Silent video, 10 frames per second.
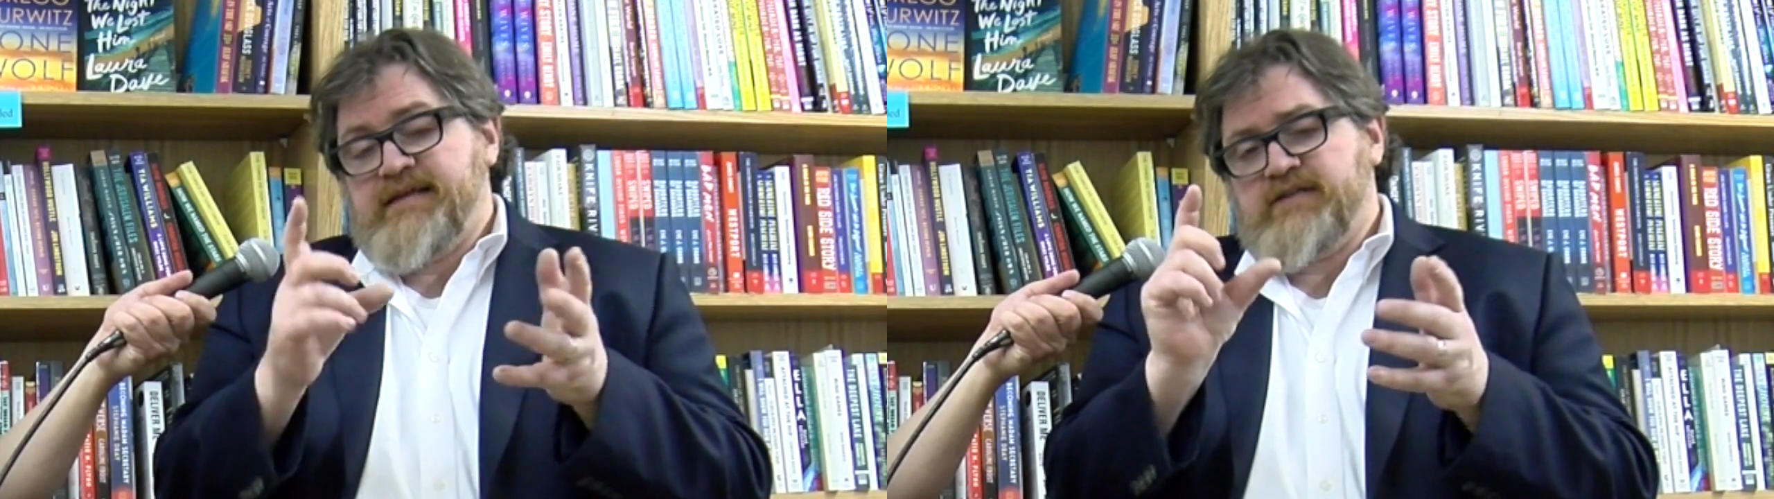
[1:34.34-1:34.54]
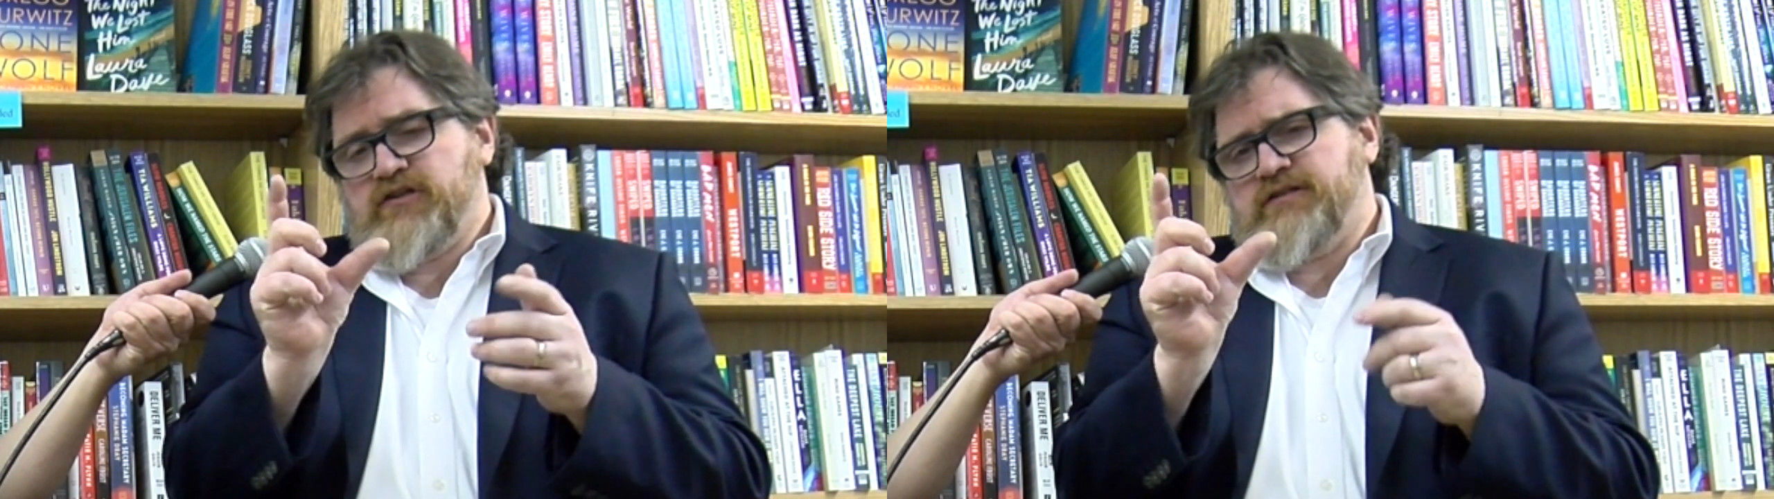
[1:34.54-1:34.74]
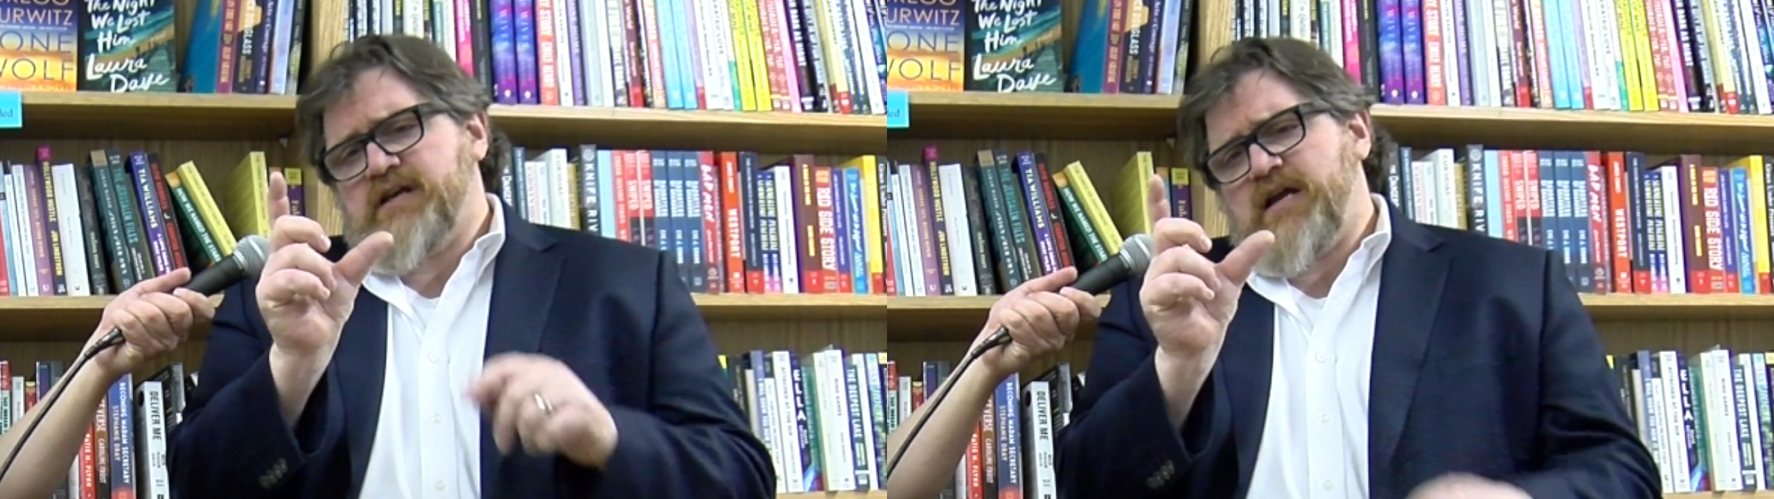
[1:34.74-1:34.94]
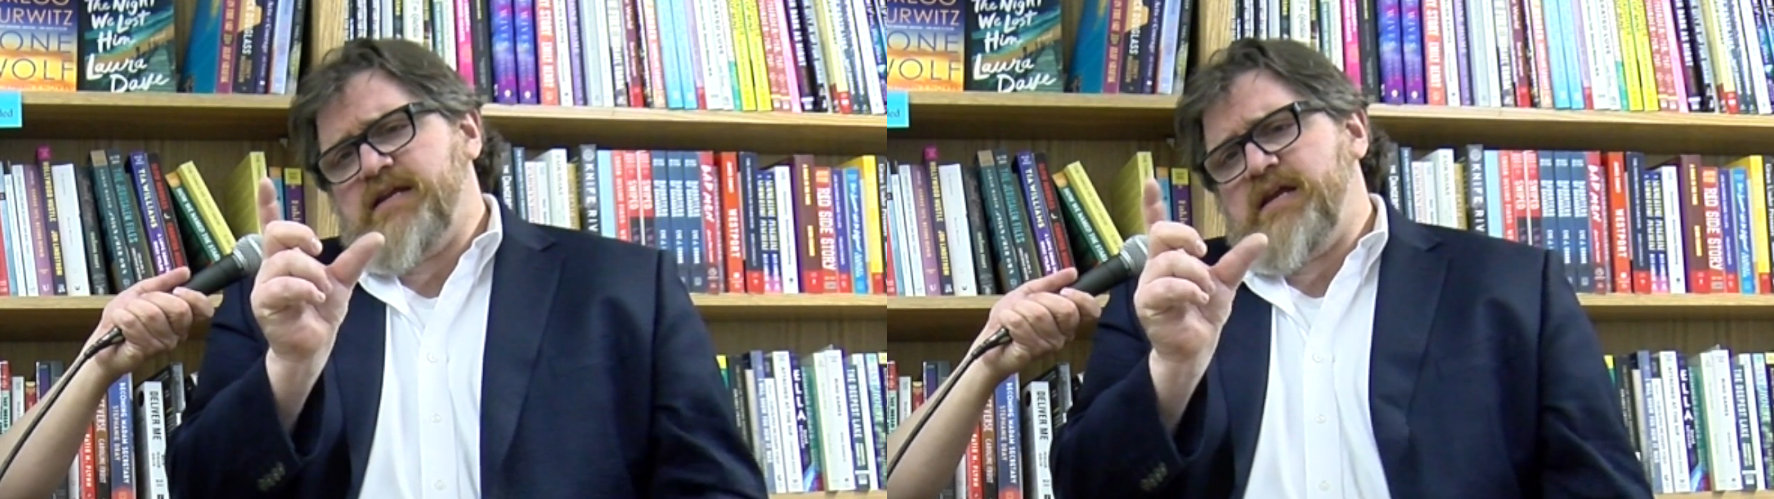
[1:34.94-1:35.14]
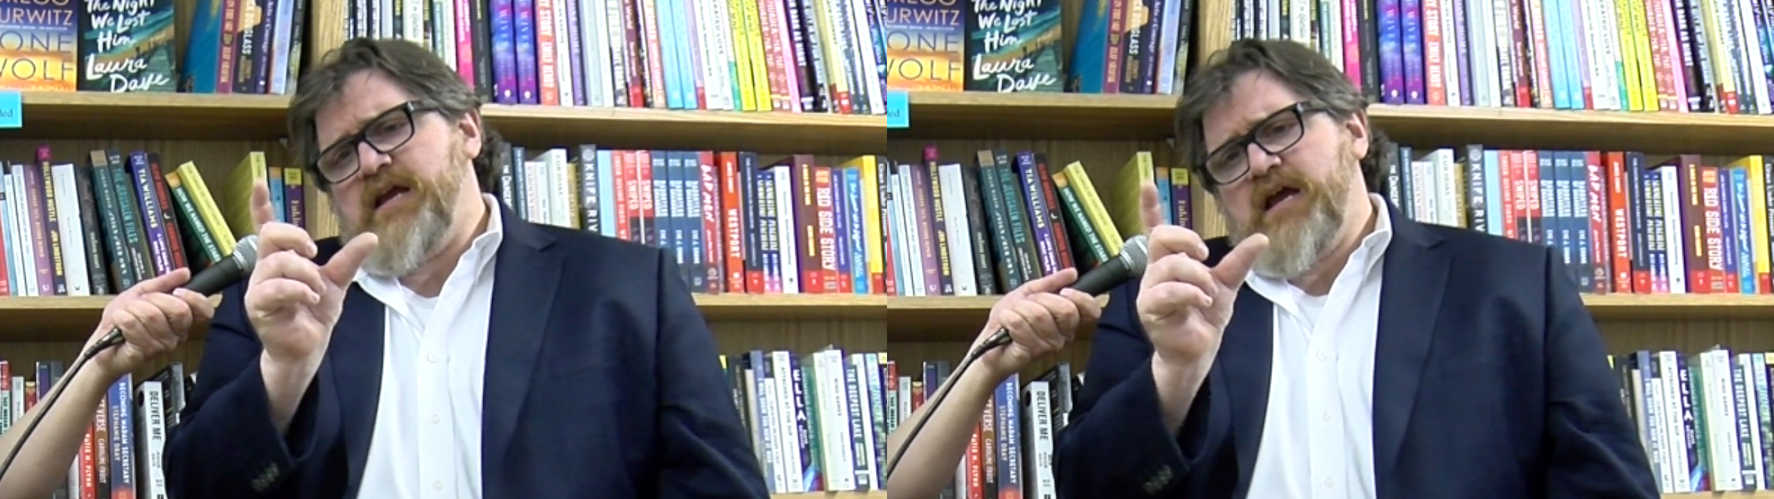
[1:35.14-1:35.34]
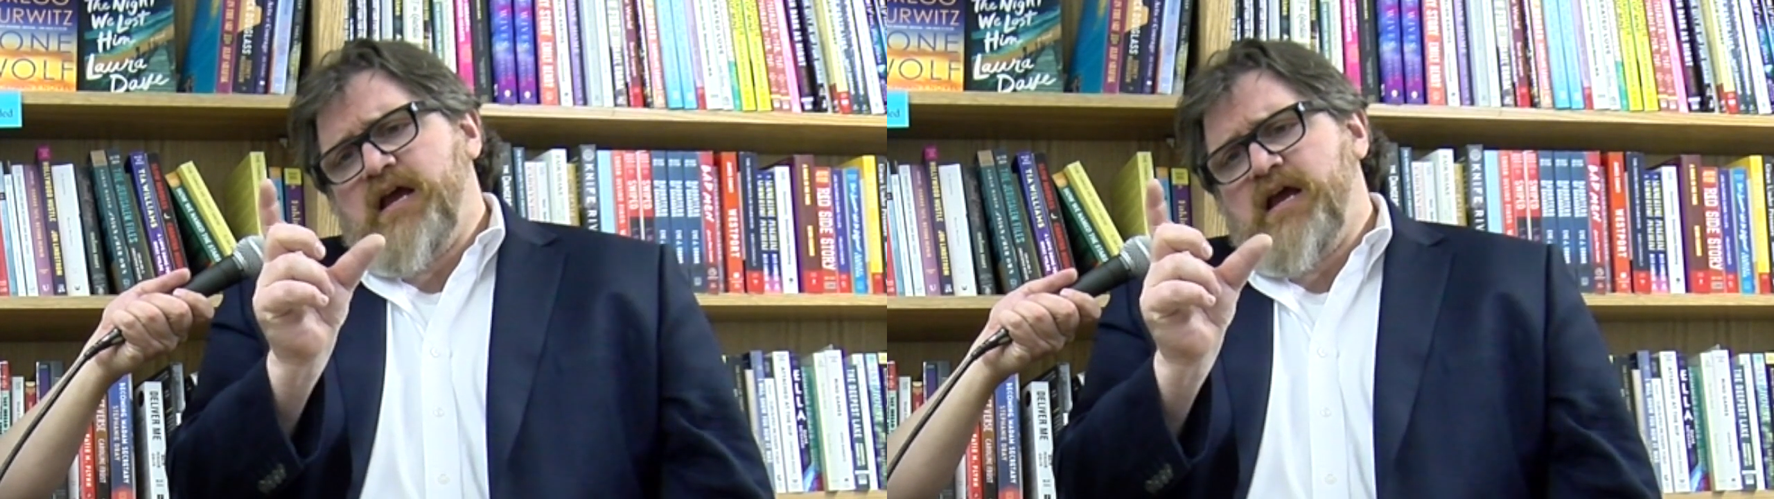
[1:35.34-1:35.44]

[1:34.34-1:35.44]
These little tiny